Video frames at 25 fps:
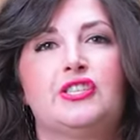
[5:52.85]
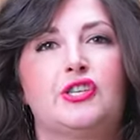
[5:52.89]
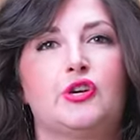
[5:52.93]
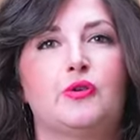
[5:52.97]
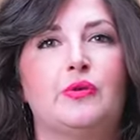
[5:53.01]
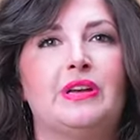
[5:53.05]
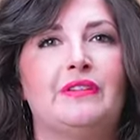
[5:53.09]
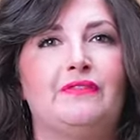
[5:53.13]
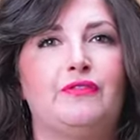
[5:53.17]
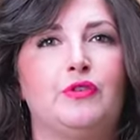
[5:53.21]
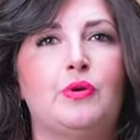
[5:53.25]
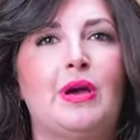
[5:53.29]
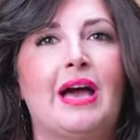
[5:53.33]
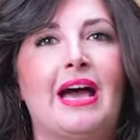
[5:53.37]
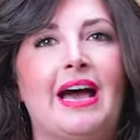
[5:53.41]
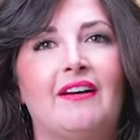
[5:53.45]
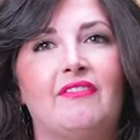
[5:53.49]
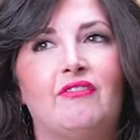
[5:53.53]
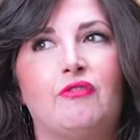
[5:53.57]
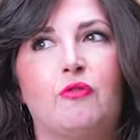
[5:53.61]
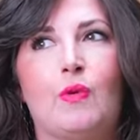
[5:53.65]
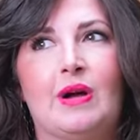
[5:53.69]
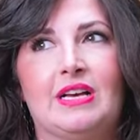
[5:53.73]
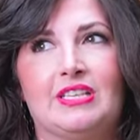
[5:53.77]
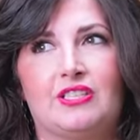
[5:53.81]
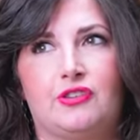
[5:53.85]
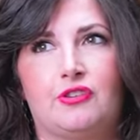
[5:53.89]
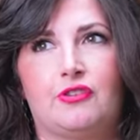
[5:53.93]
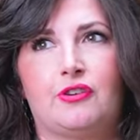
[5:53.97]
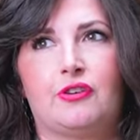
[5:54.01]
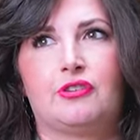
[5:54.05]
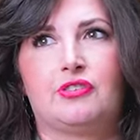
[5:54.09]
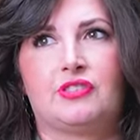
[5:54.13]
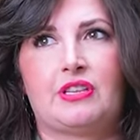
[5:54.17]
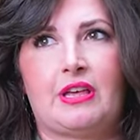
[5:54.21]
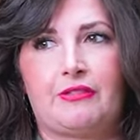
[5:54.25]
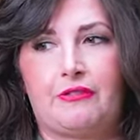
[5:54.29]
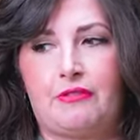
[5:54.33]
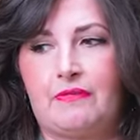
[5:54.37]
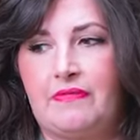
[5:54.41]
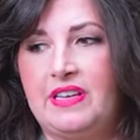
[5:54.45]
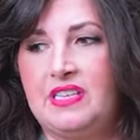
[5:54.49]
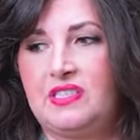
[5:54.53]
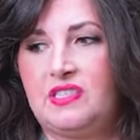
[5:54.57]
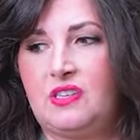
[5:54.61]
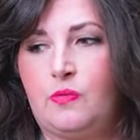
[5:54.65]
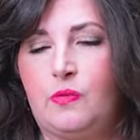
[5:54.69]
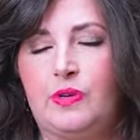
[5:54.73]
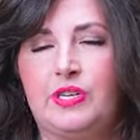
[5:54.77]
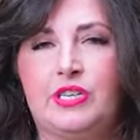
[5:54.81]
So if you have western or southern
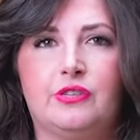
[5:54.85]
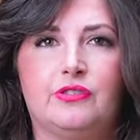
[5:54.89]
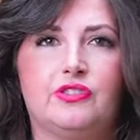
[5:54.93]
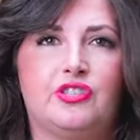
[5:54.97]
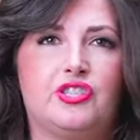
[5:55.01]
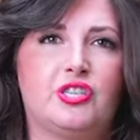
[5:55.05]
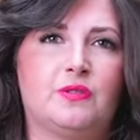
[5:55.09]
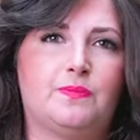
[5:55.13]
facing windows,